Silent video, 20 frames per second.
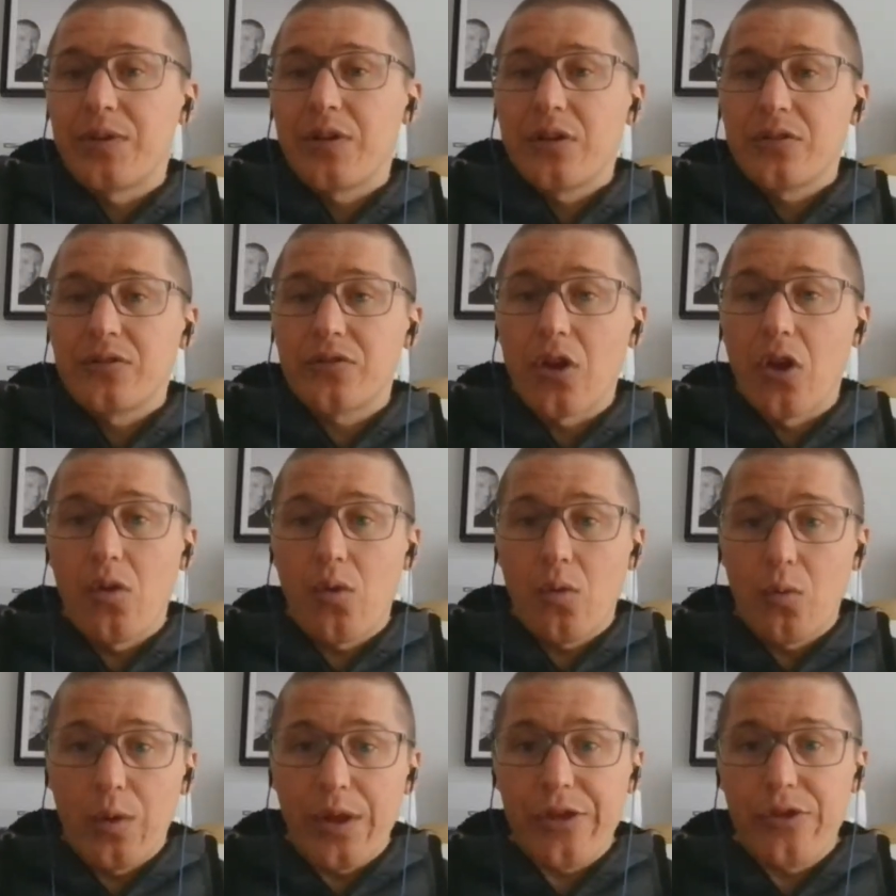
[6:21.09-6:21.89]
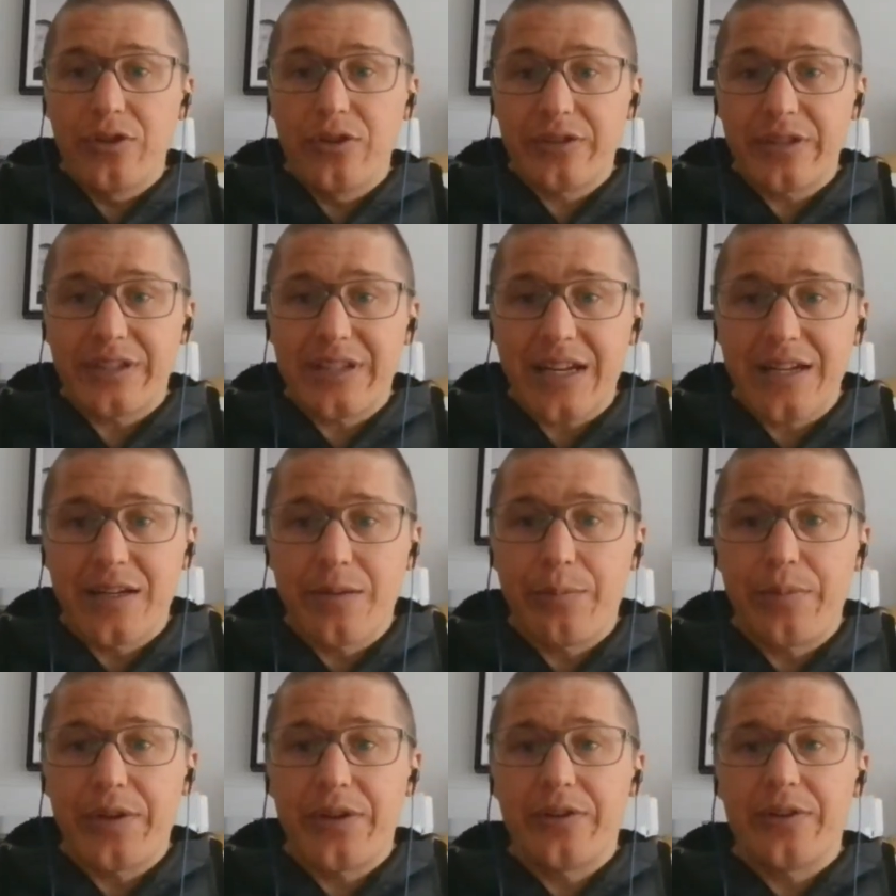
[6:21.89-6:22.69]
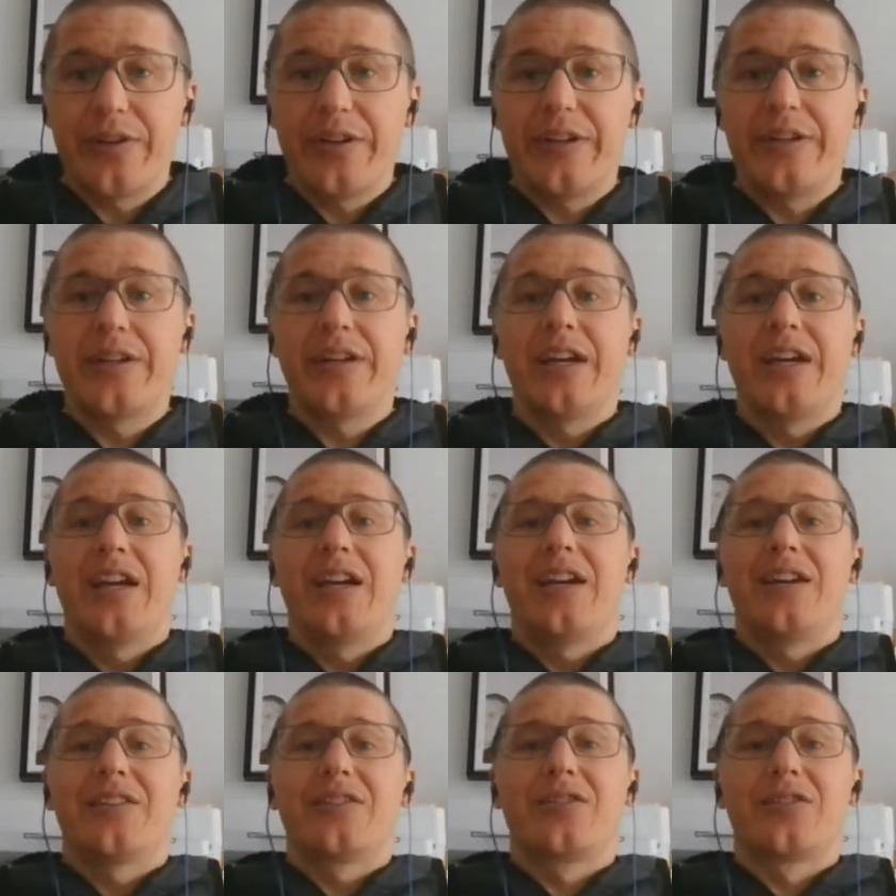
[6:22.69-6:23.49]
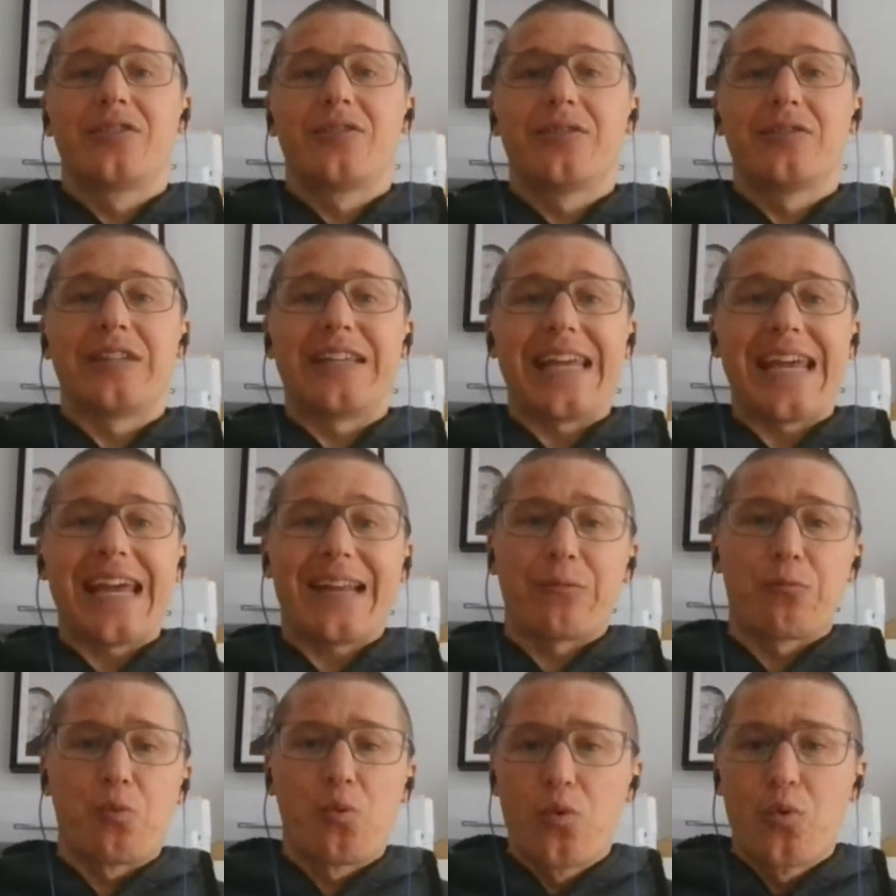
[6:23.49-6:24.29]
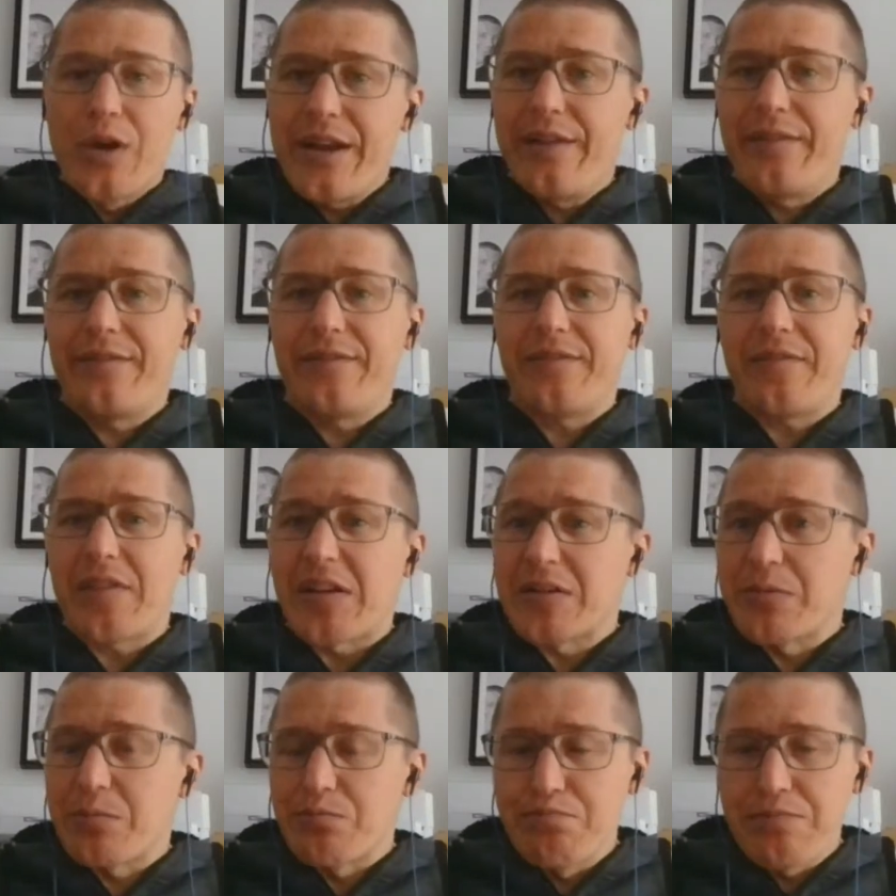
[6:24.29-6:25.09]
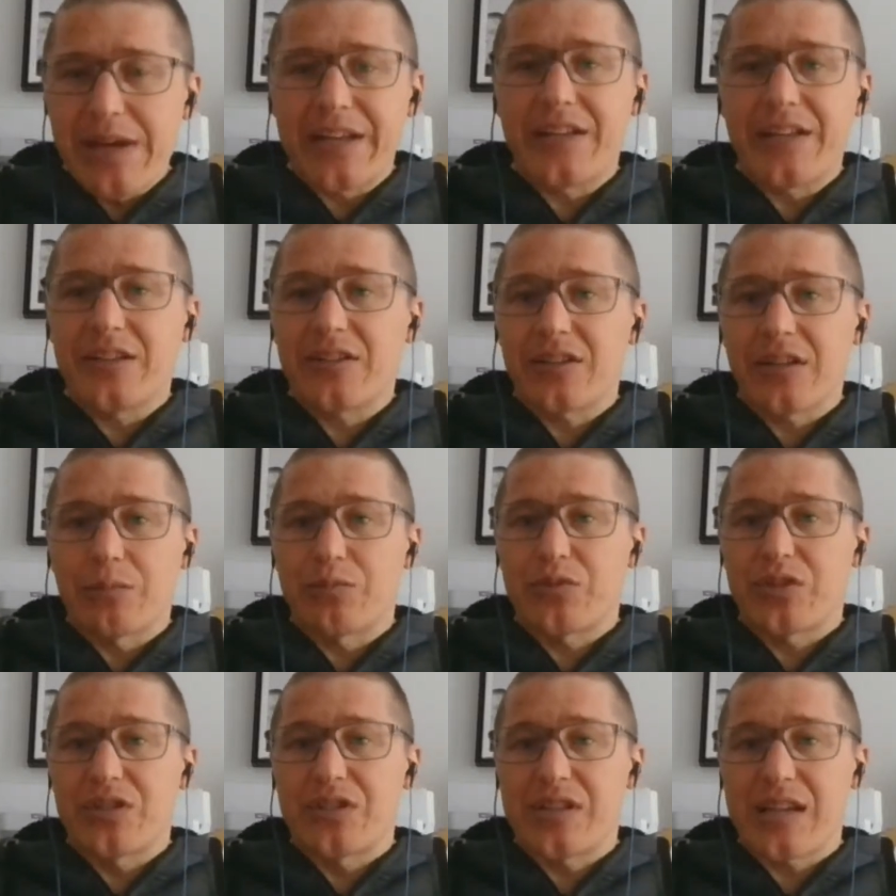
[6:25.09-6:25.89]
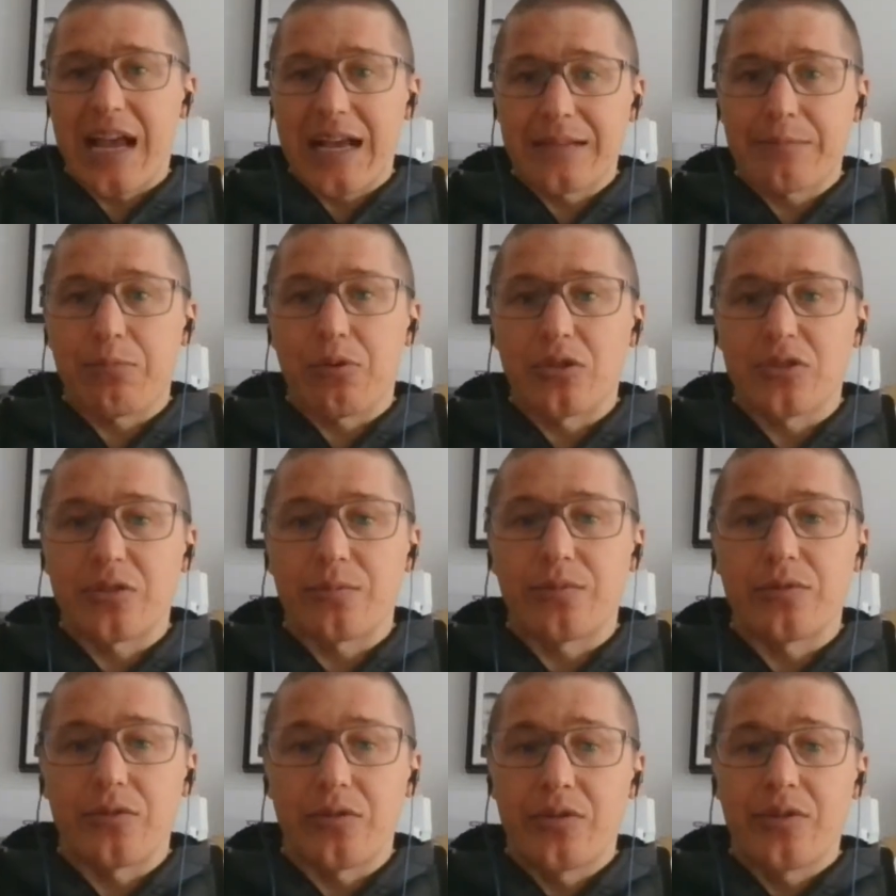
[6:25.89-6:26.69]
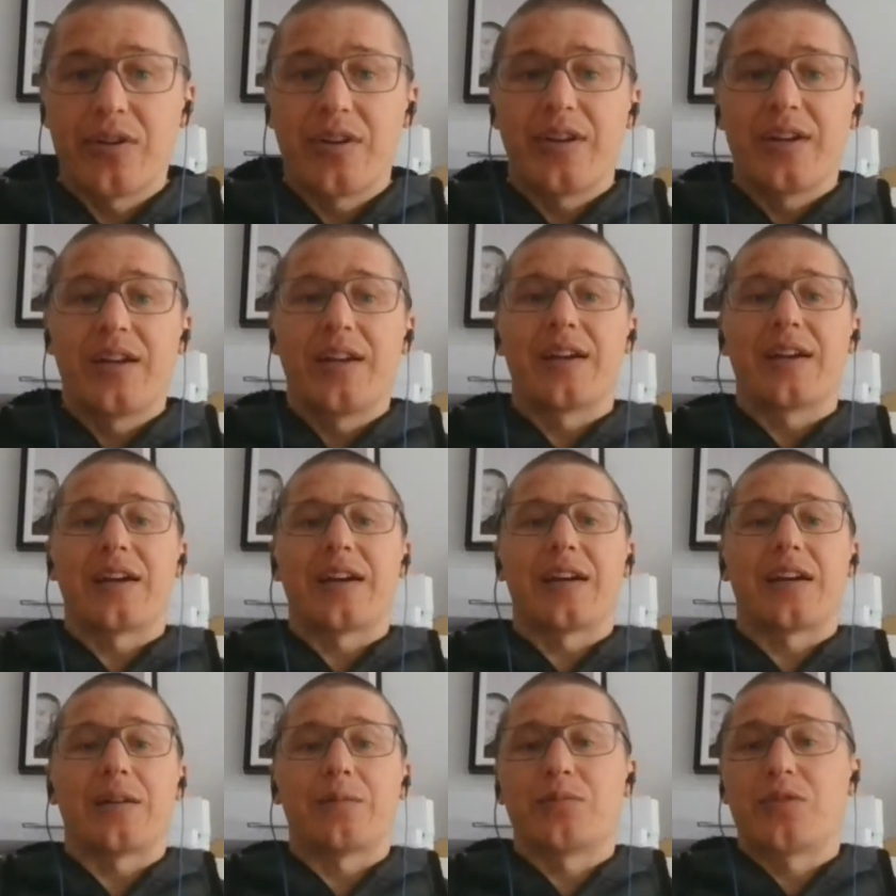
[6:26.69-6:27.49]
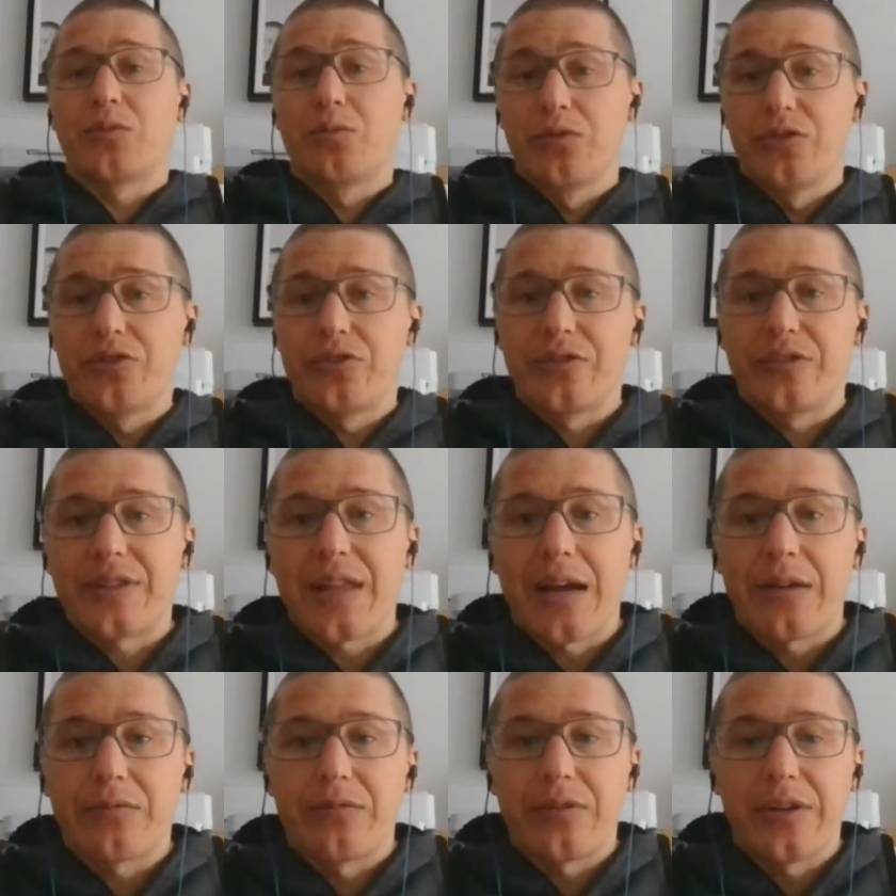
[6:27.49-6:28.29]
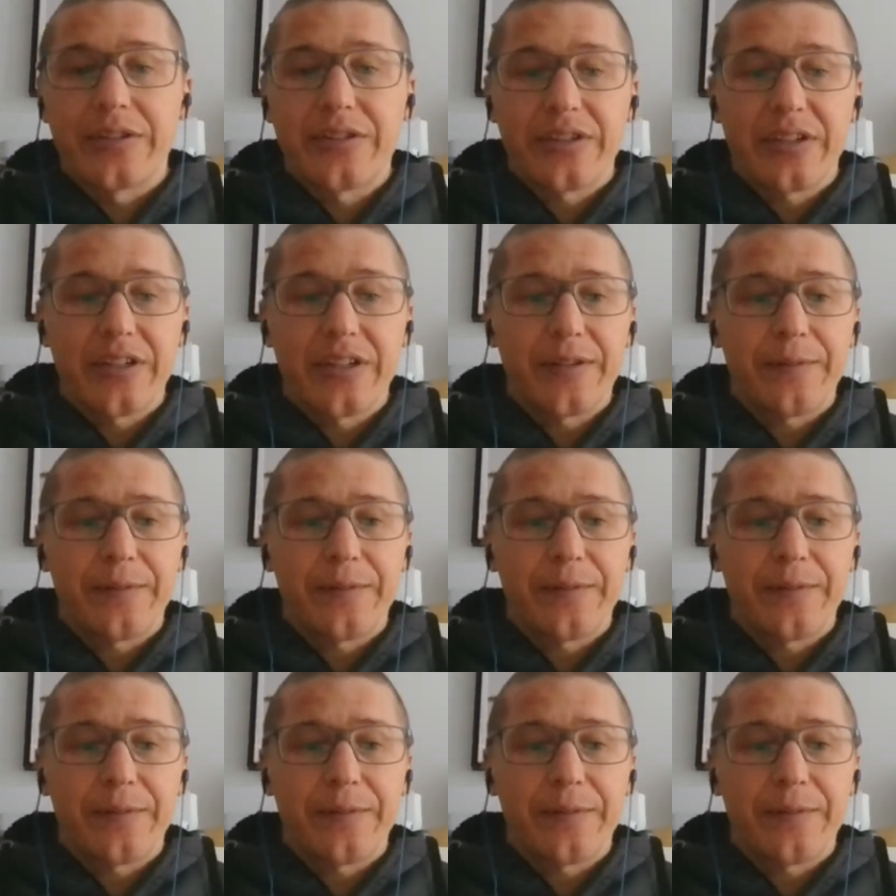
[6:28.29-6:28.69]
So we use the tender period to get rid of as many assumptions as possible to reduce that risk.